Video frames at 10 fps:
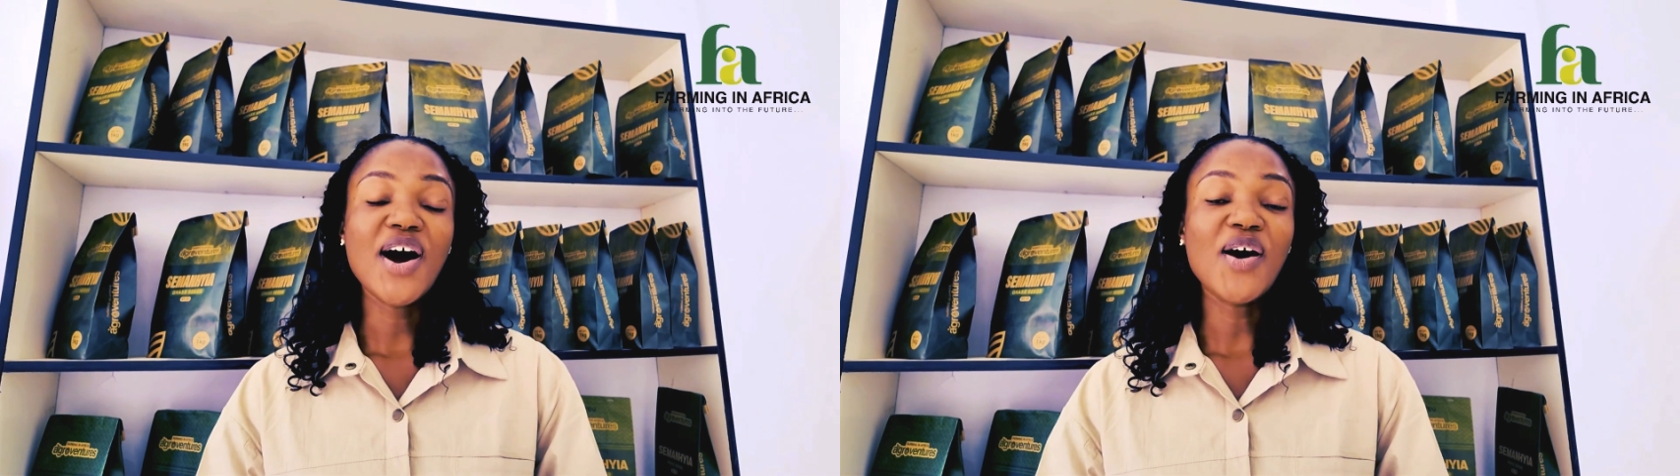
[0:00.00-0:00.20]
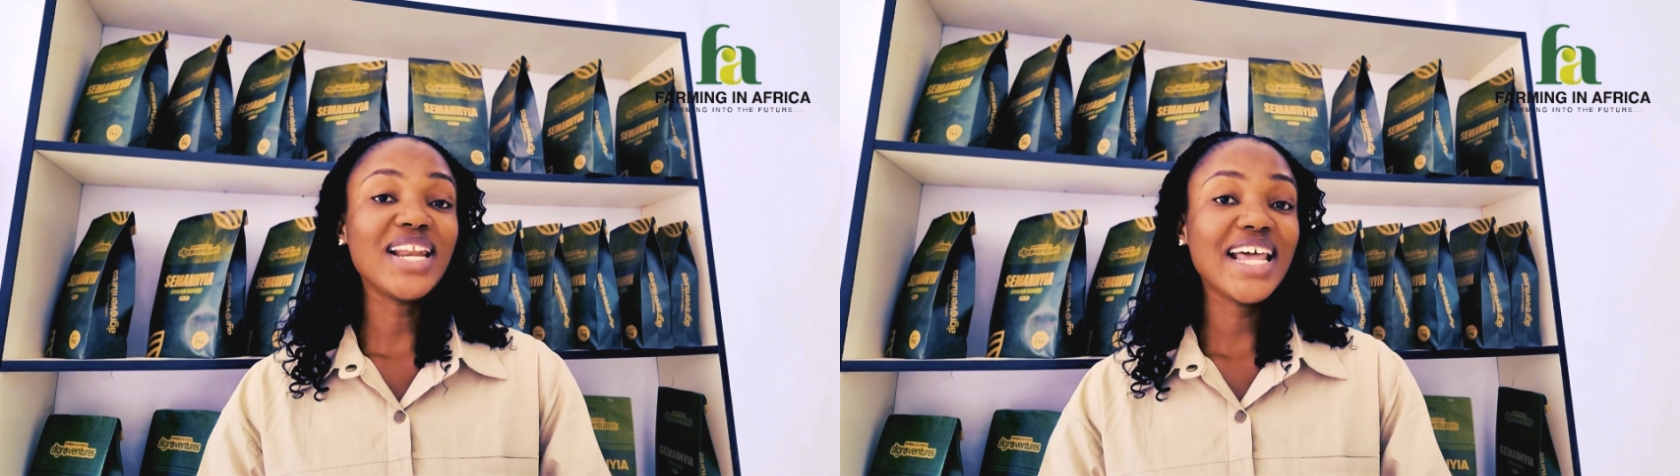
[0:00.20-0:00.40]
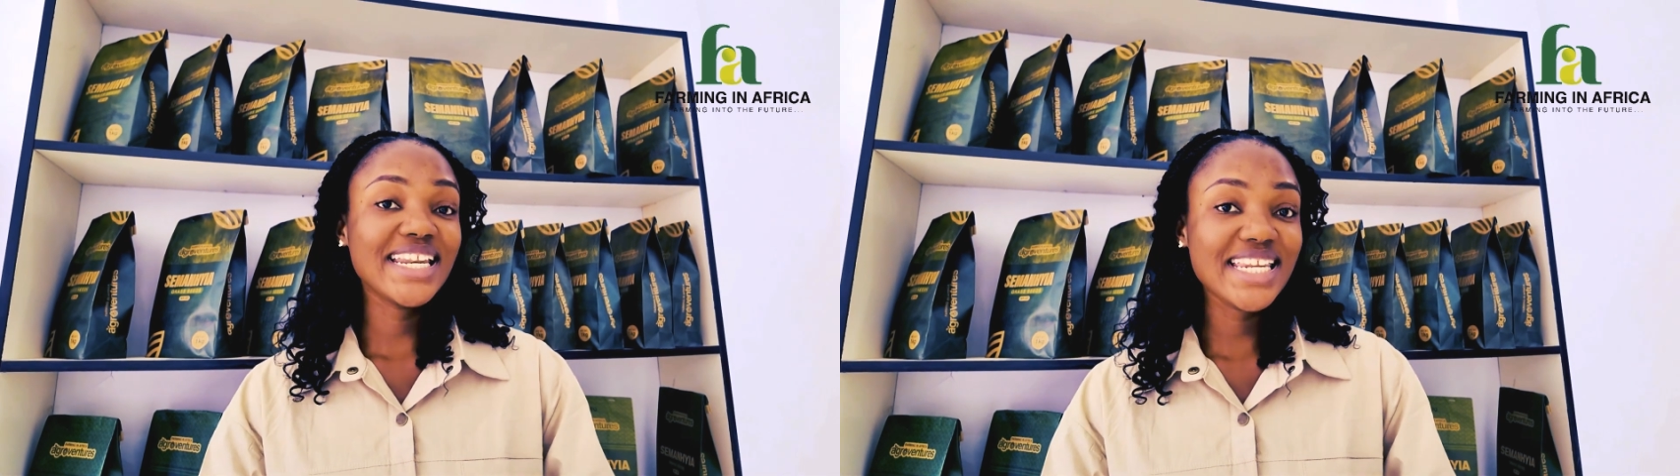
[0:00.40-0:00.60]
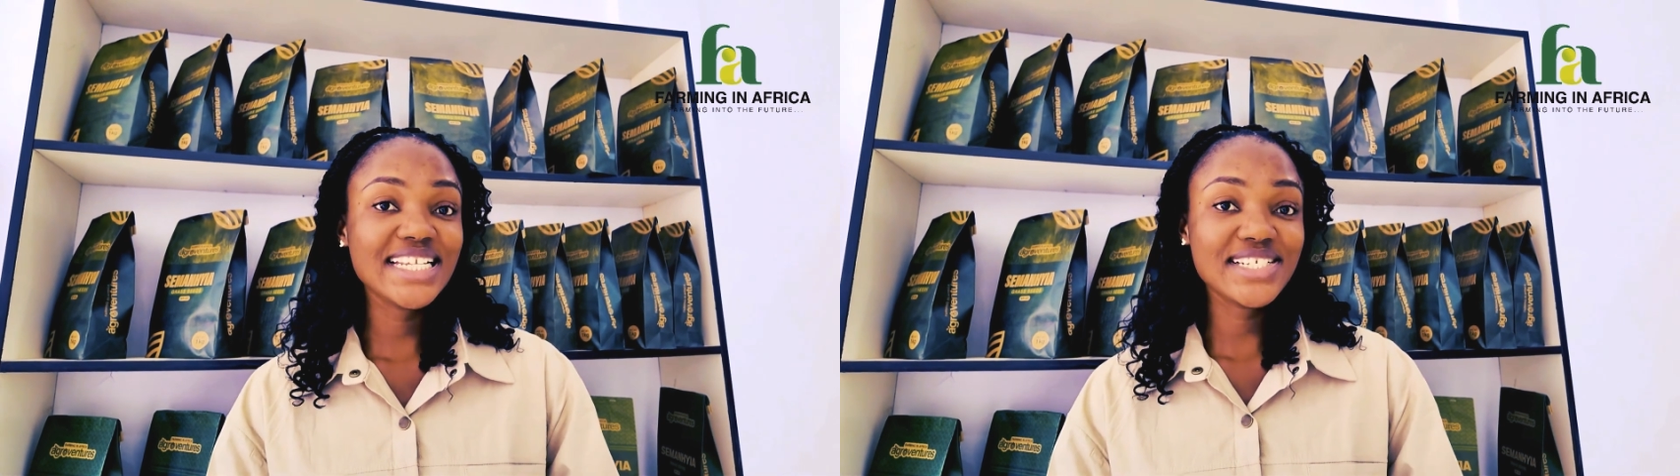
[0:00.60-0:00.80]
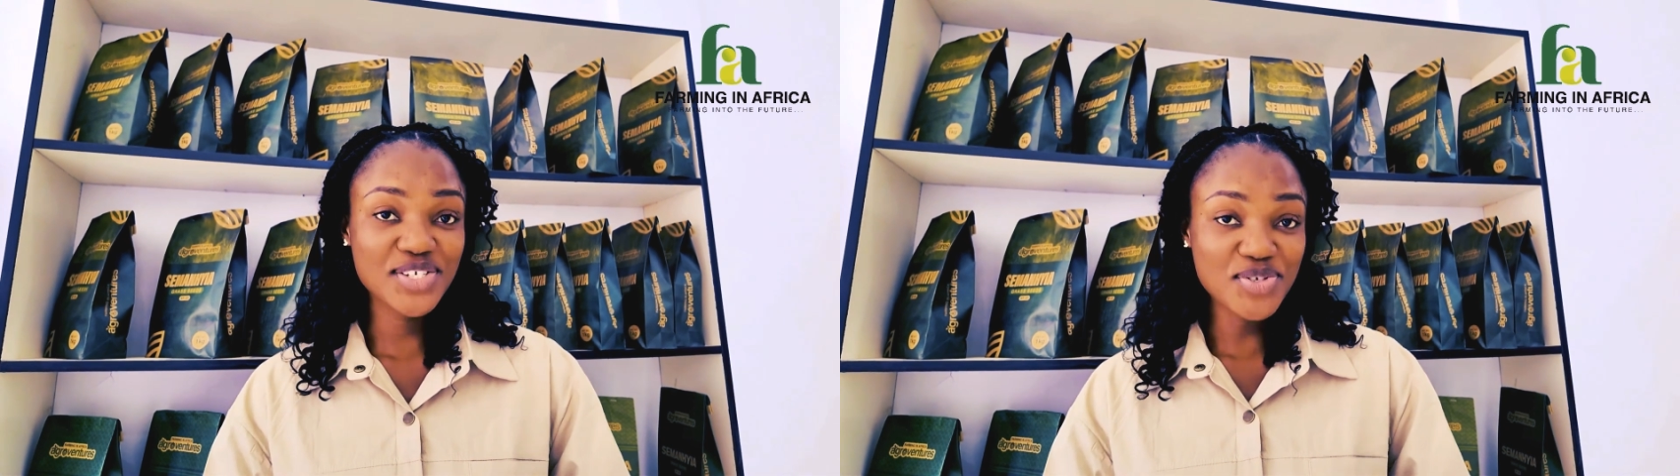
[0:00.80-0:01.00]
All I
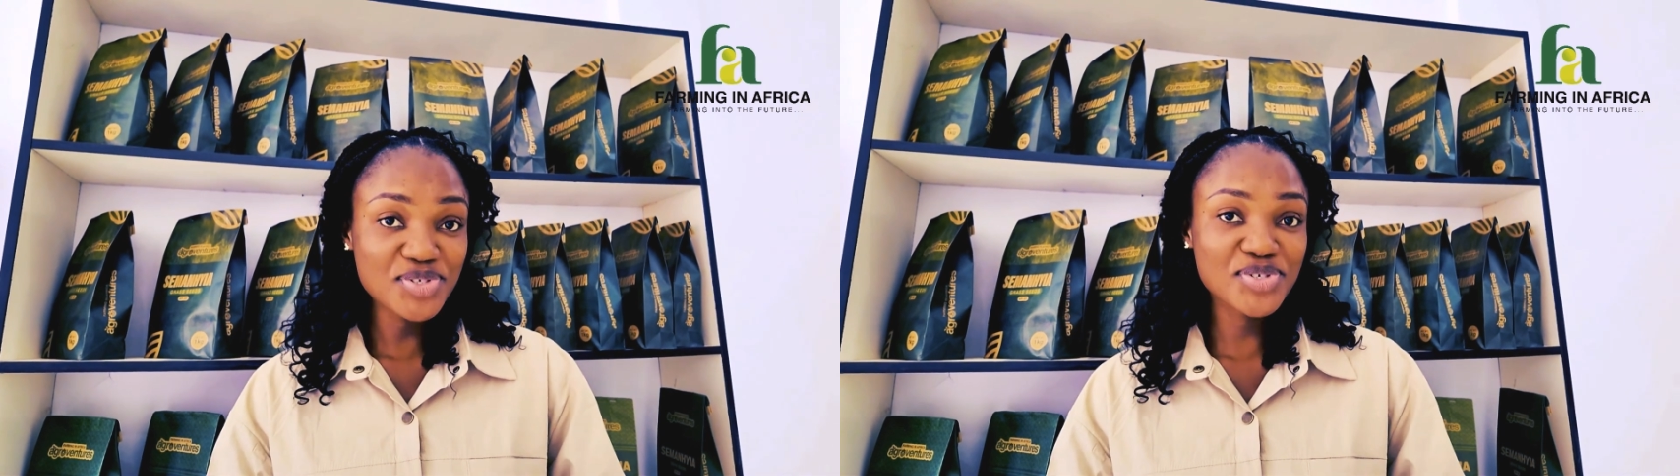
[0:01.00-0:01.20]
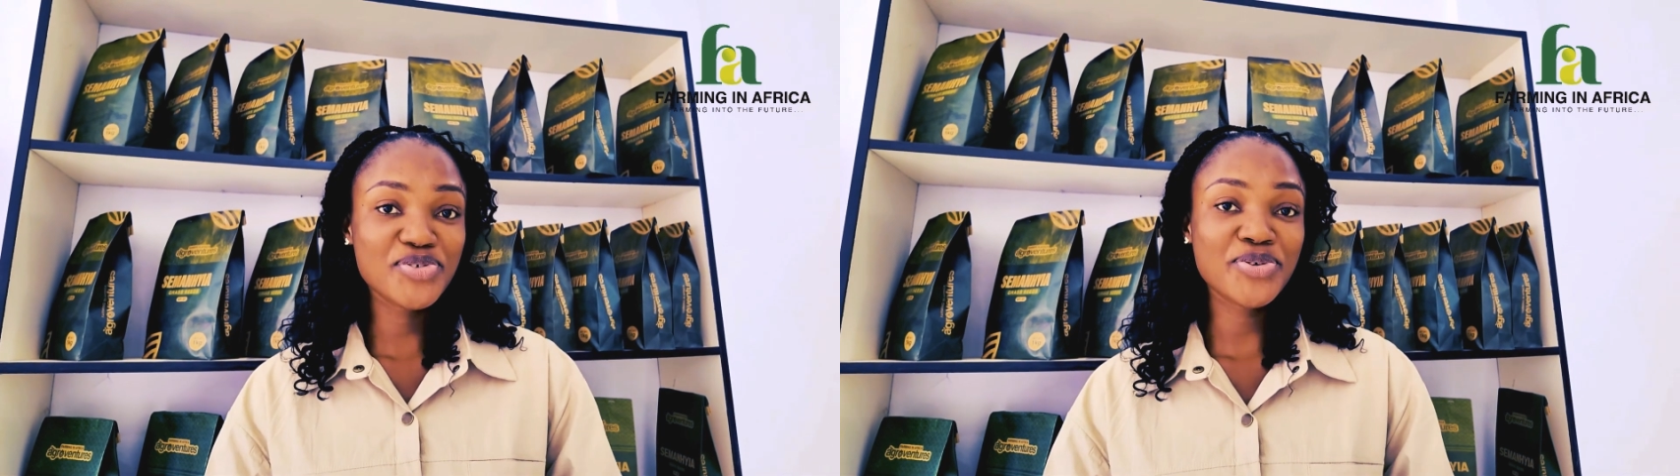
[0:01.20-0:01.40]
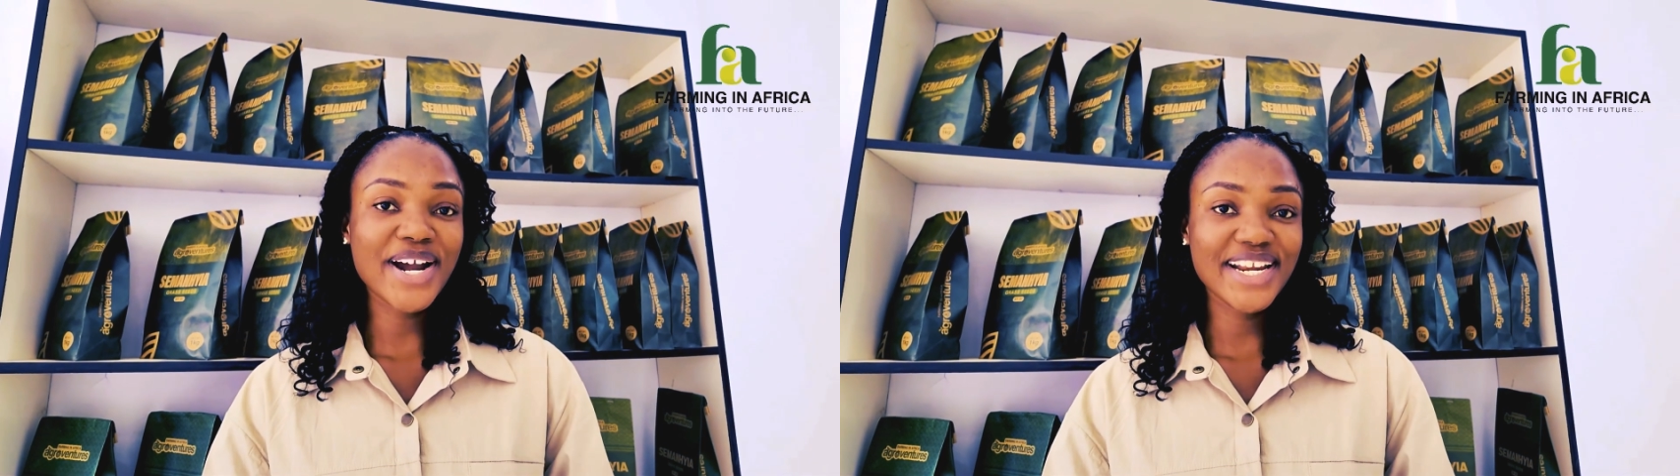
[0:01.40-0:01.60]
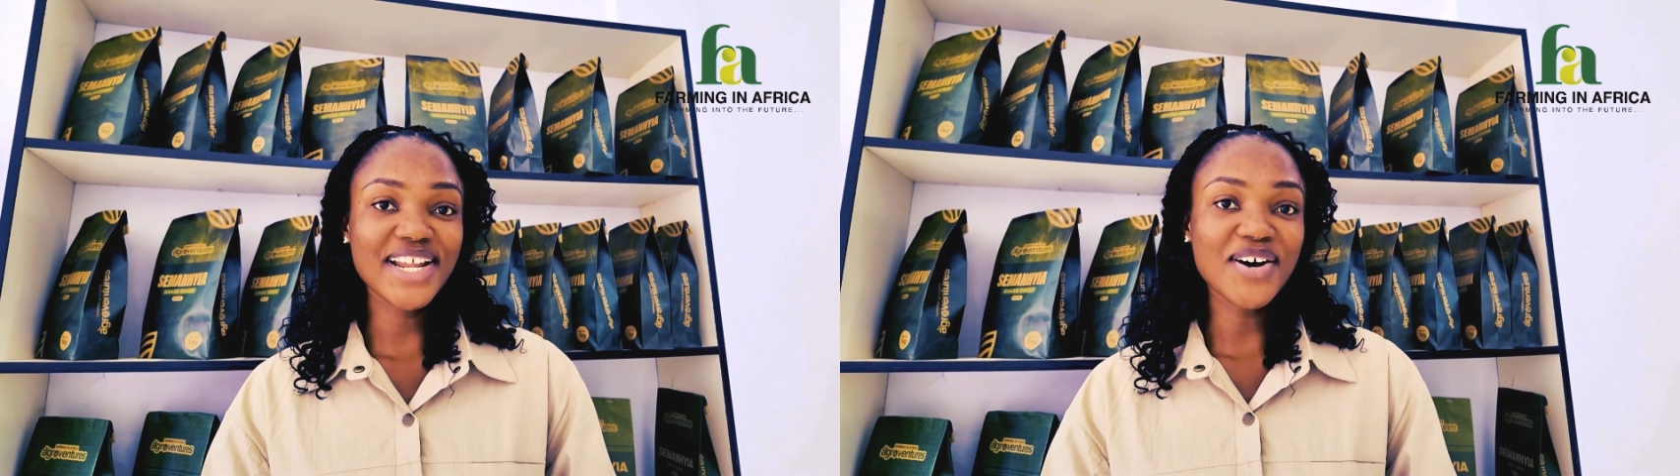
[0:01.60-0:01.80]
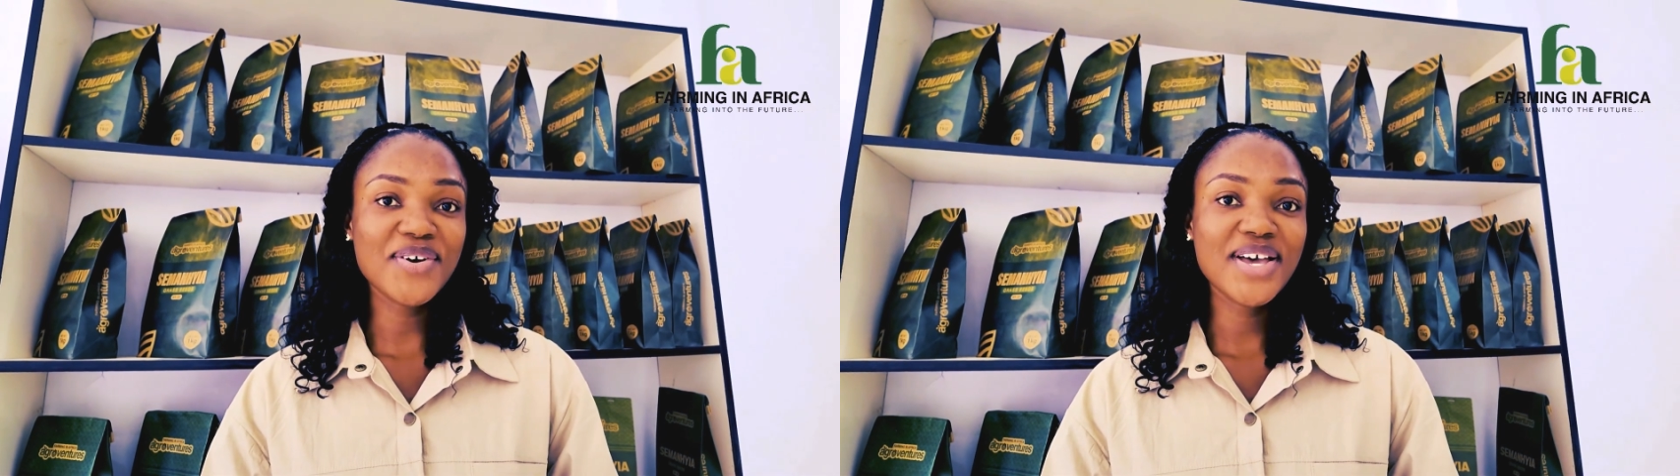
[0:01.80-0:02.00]
need you to do right
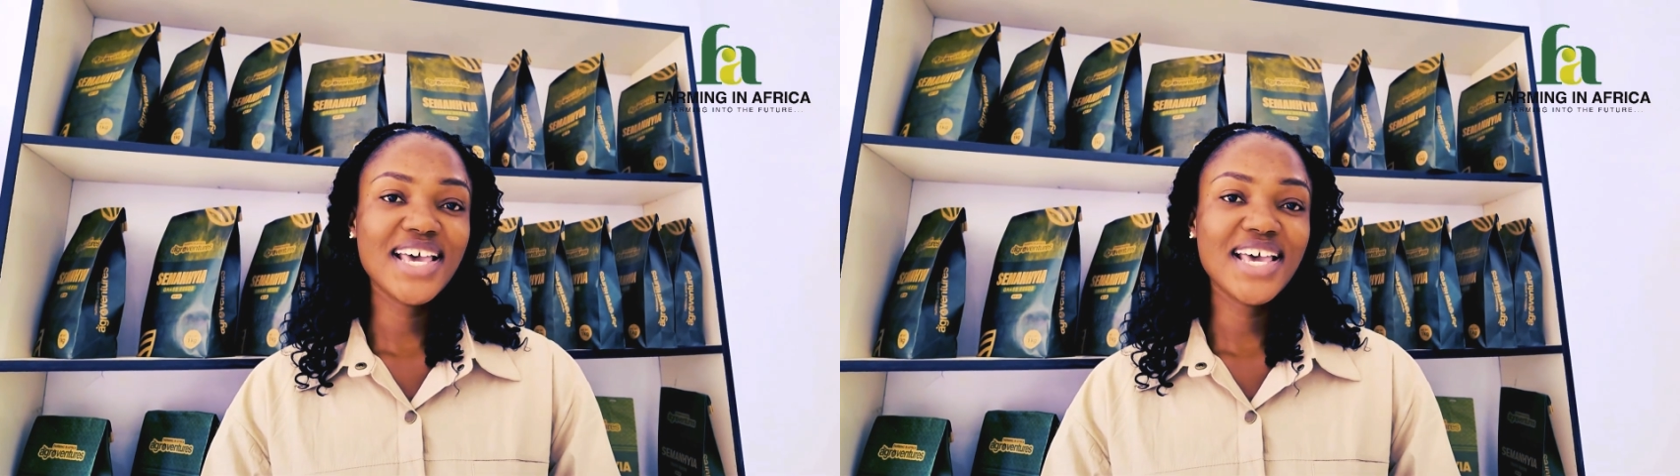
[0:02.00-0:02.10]
now